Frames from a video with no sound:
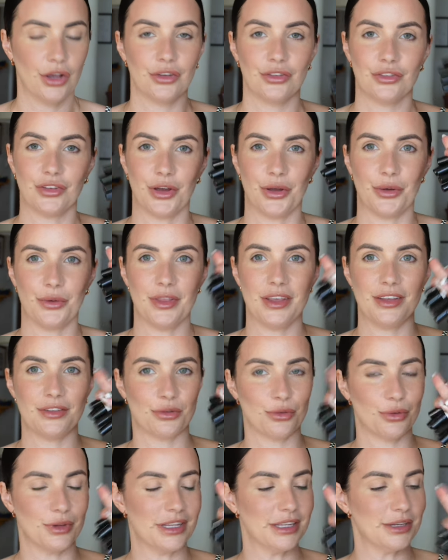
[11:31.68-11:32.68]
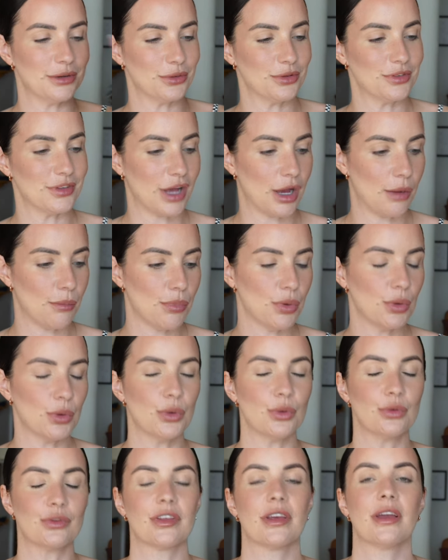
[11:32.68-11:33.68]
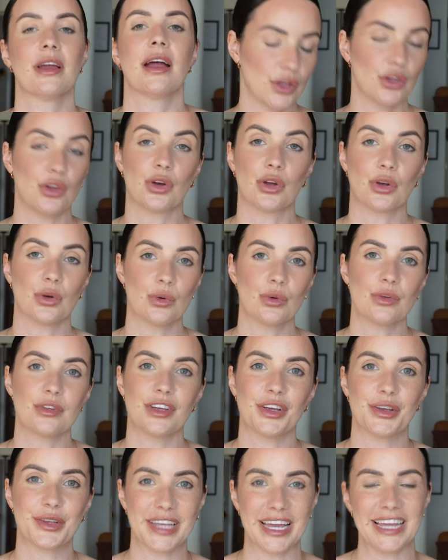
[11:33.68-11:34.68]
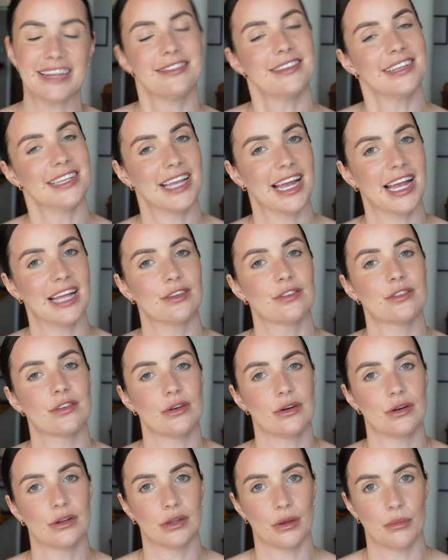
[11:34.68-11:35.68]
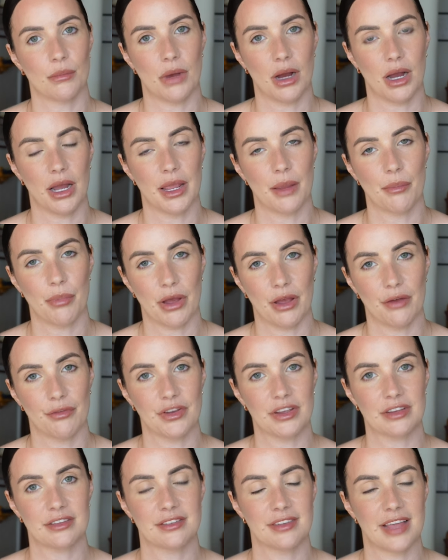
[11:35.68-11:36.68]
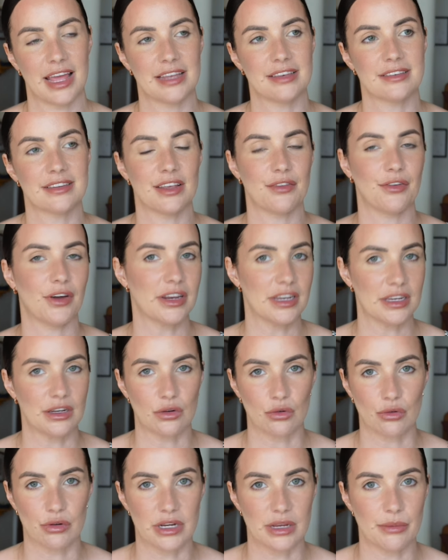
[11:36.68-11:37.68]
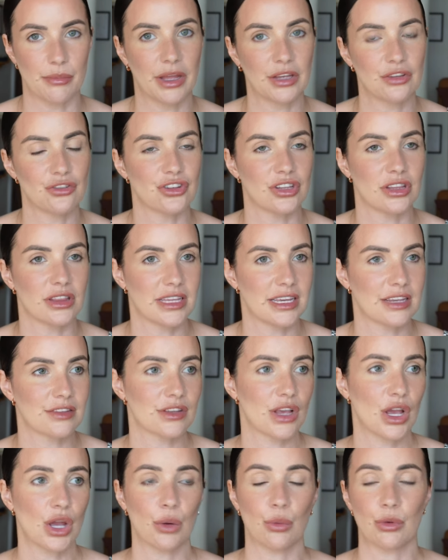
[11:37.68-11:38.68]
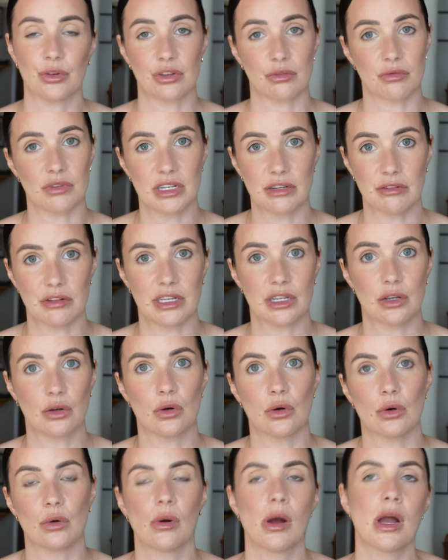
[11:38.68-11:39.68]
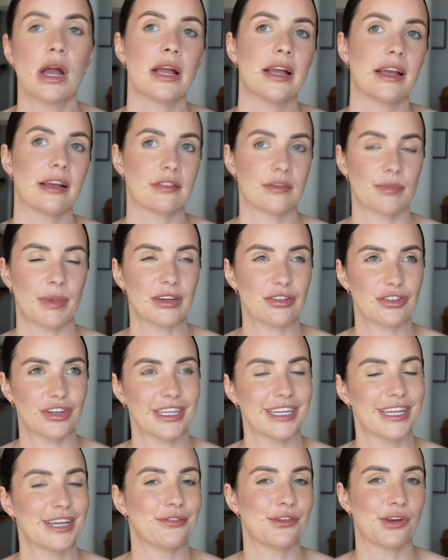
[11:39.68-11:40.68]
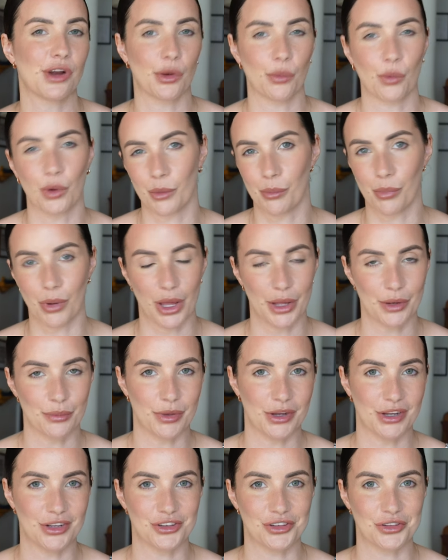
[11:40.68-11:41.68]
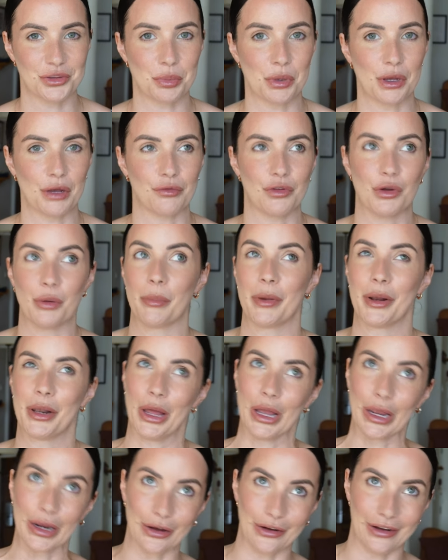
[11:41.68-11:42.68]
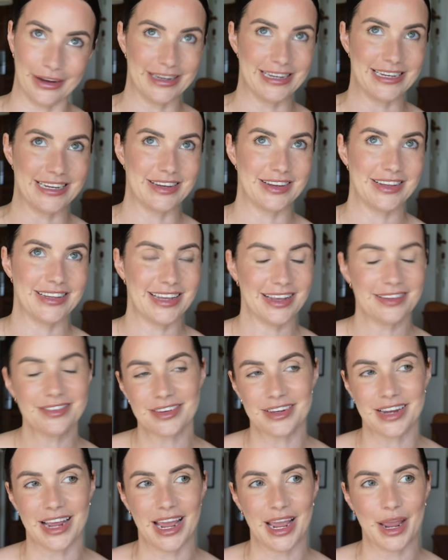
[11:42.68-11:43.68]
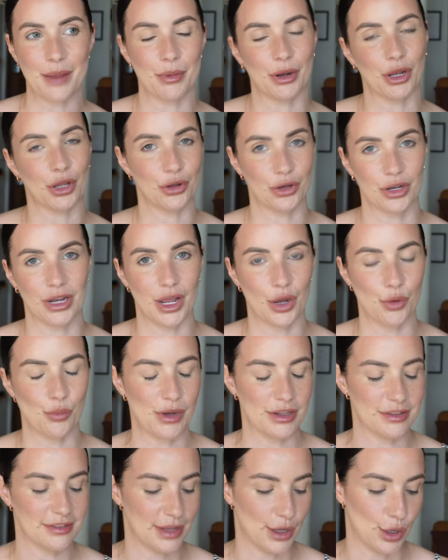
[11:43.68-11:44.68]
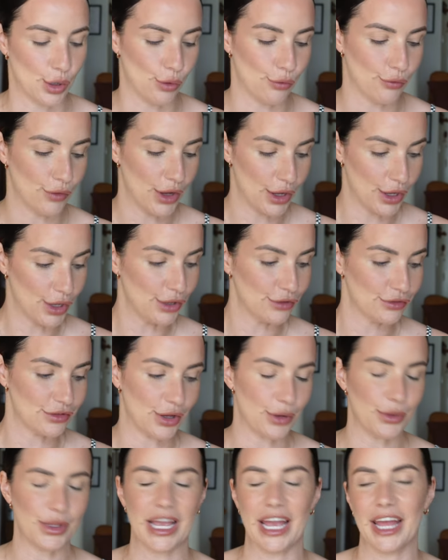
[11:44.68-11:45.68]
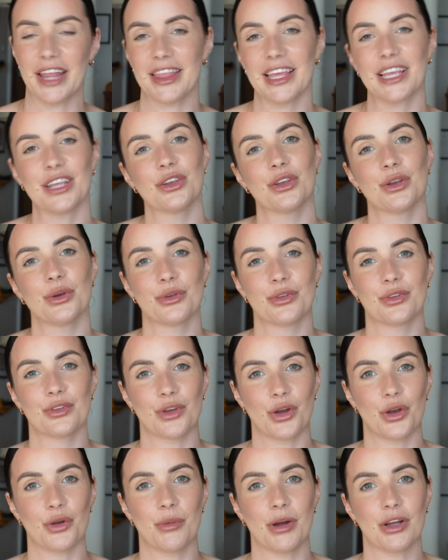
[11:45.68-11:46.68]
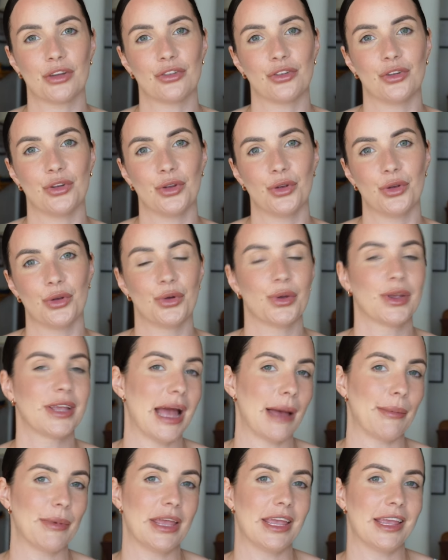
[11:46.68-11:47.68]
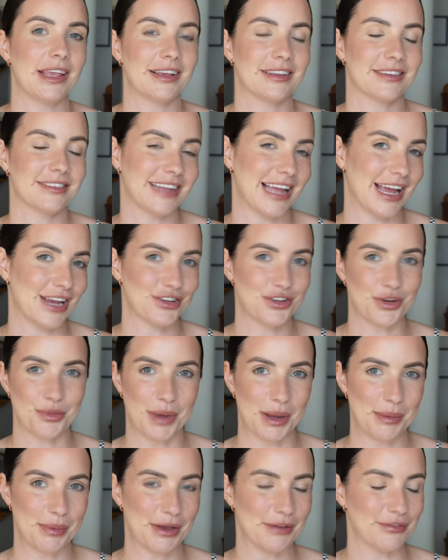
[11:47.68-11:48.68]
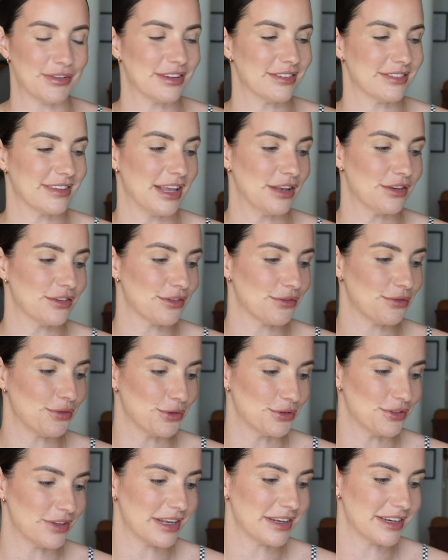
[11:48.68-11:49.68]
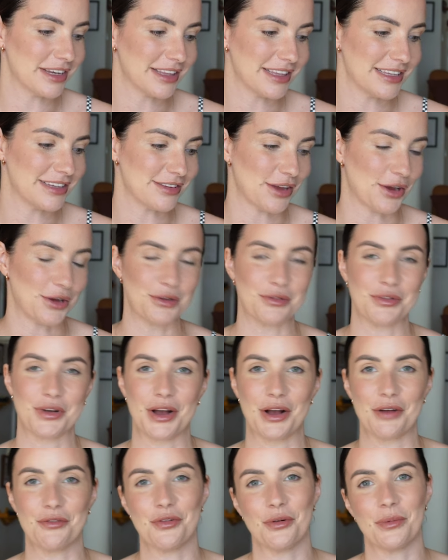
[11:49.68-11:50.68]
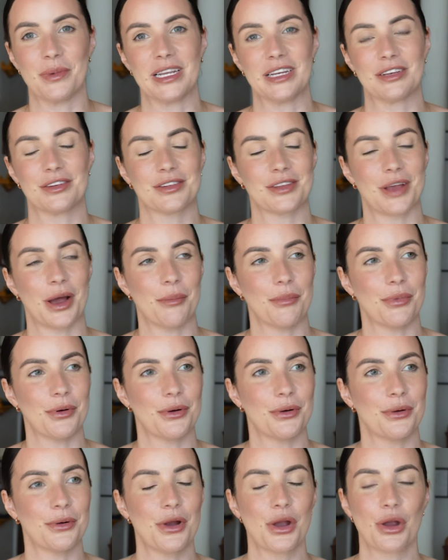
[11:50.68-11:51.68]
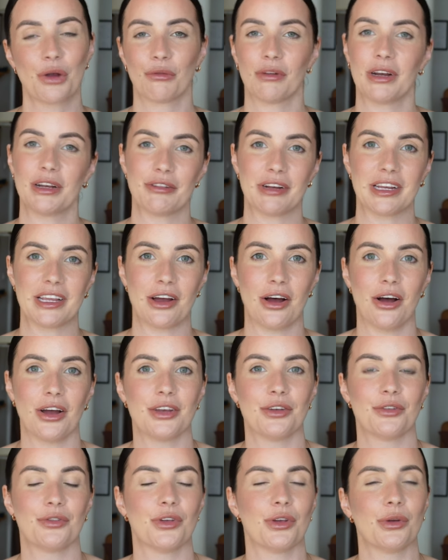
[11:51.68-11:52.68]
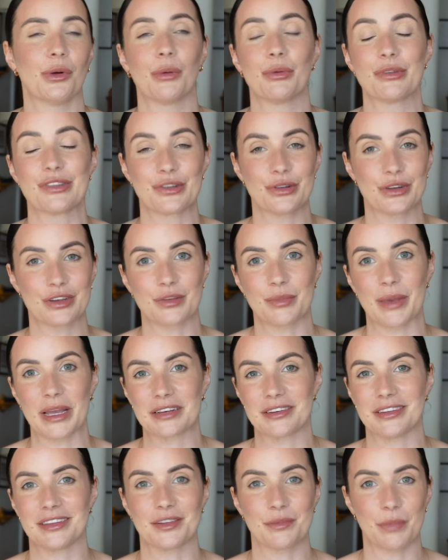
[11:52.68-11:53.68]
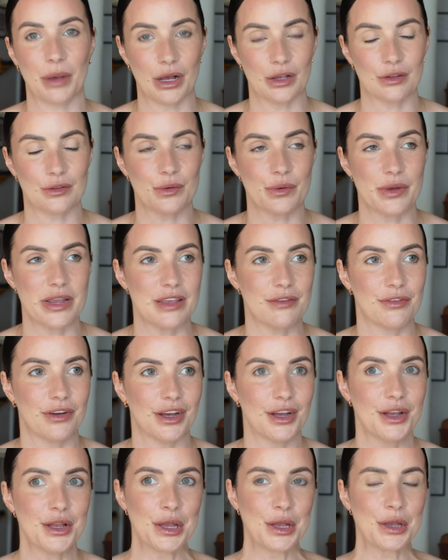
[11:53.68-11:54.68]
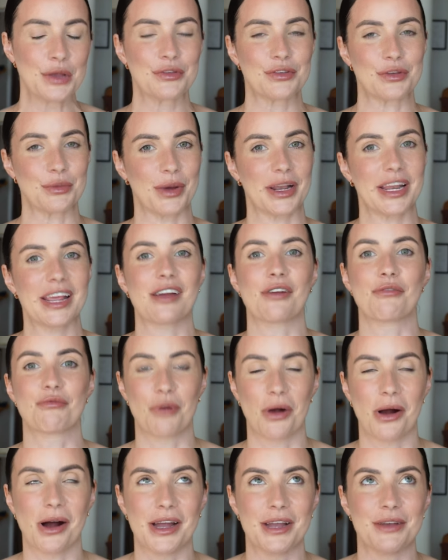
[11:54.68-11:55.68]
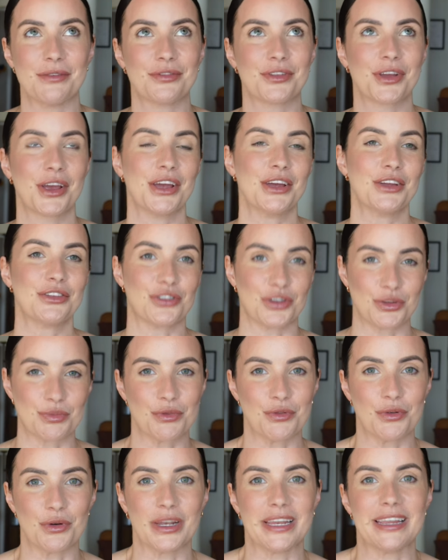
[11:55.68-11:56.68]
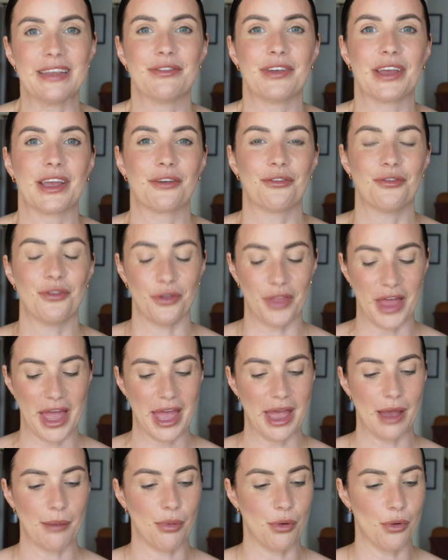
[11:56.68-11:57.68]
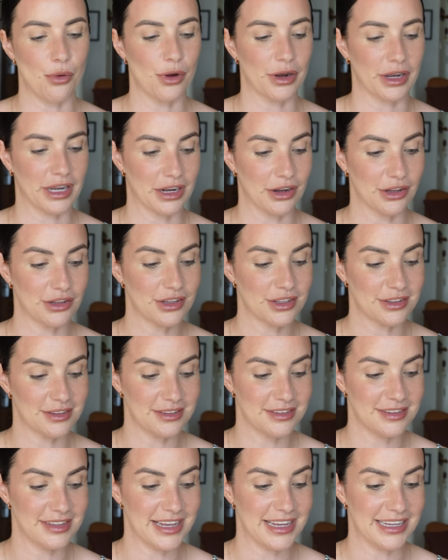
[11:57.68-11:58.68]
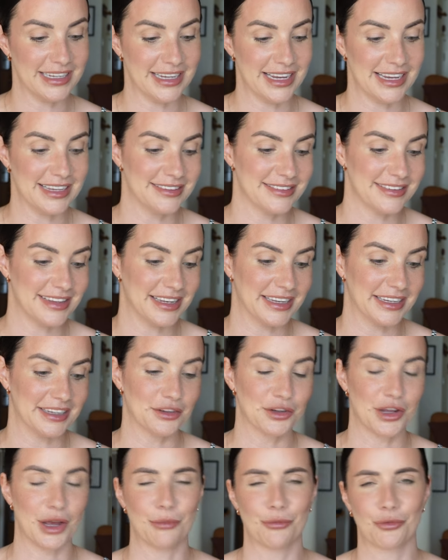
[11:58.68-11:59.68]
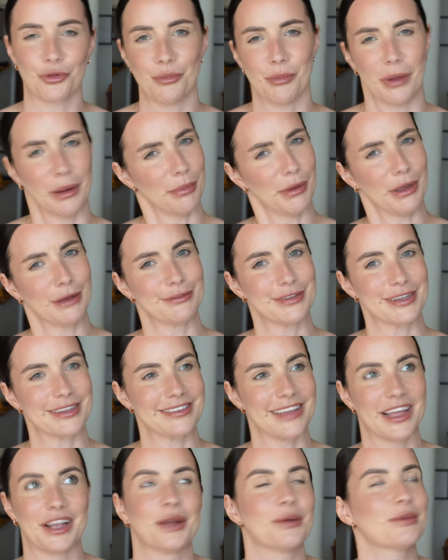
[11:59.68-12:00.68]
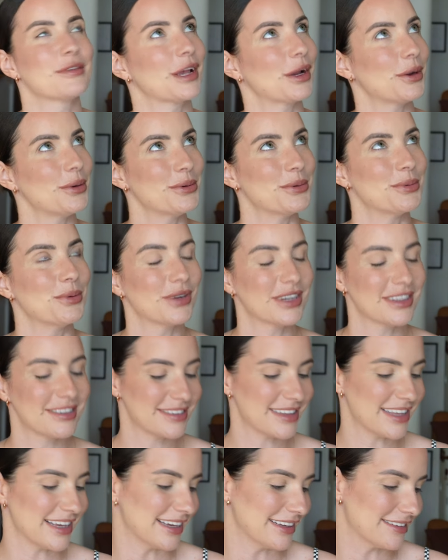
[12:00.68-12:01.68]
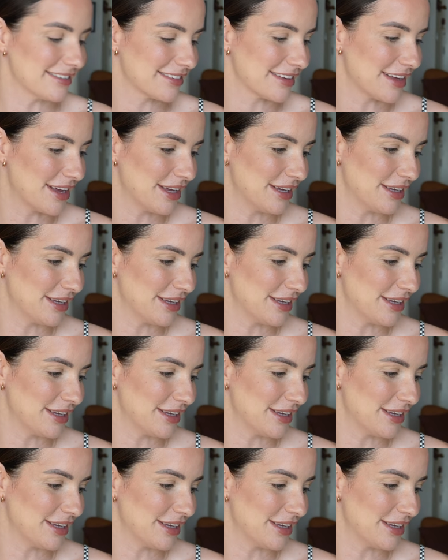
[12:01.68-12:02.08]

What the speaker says: So these are all the little samples. You can also get decants on My Perfect Scent, if I didn't already mention this, which is really, really cool, especially if you don't want to blind purchase a perfume like I did yesterday, but I couldn't help myself. So yeah, thank you so much to Gabby / My Perfect Scent for sending these over for me to sample. Really, really kind of you. I was not expecting this parcel either. So when it arrived just before leaving for the airport and I could see it said it had come from My Perfect Scent, I was like, oh, what is this?